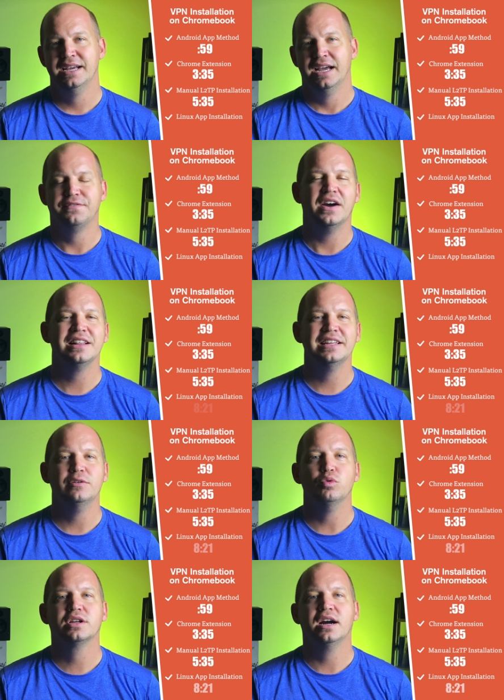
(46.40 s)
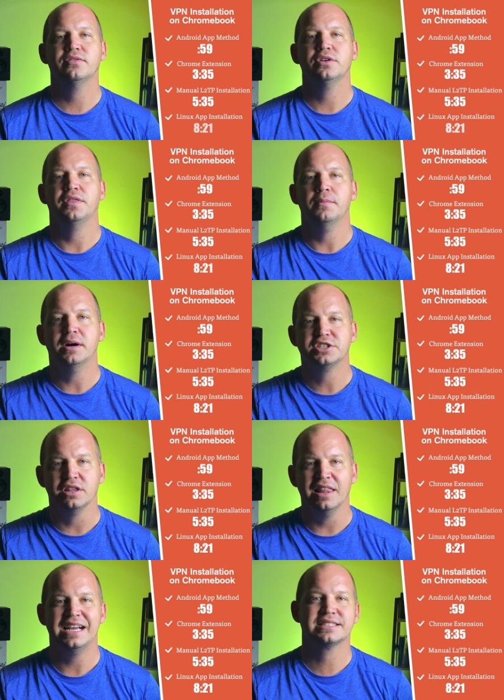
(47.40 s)
And finally, we'll cover the much
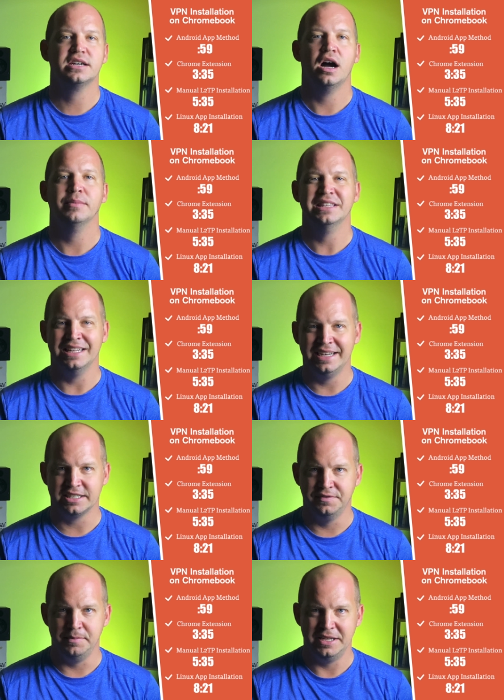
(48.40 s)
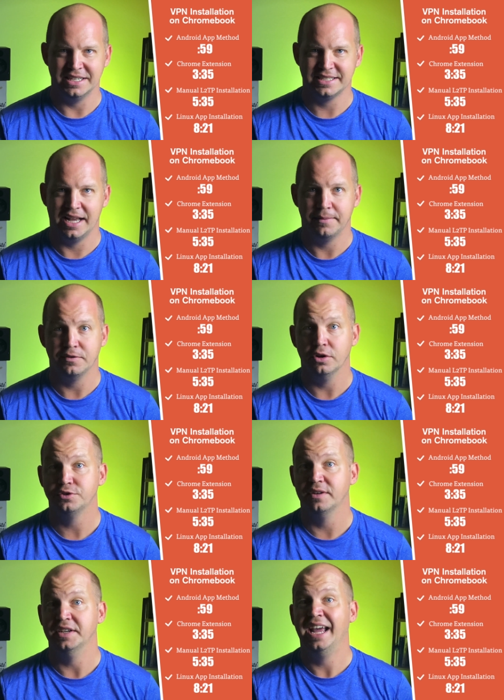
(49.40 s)
less common Linux VPN setup for
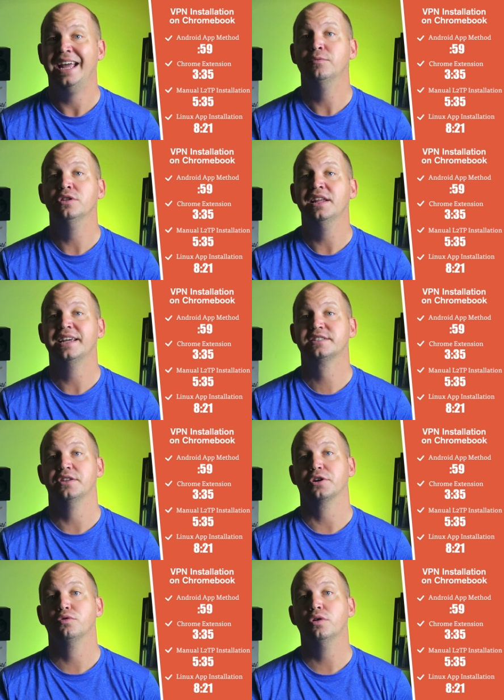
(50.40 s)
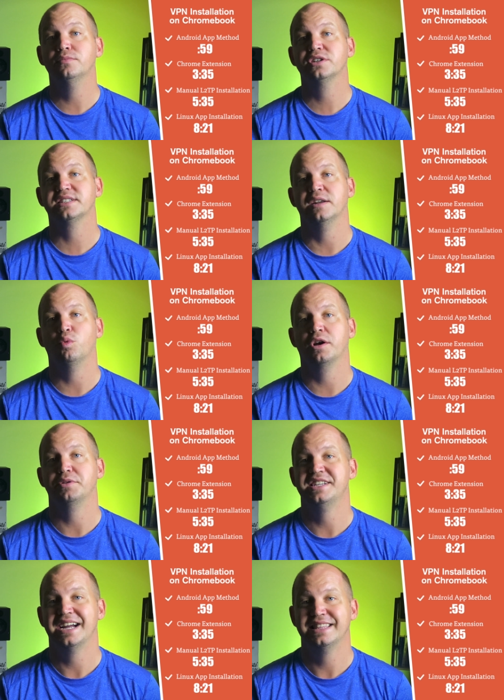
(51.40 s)
those who have enabled Linux on their Chromebooks and want to
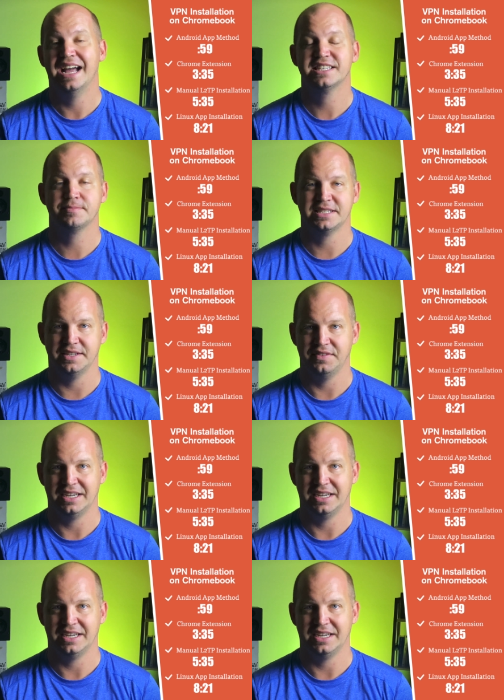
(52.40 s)
protect that specific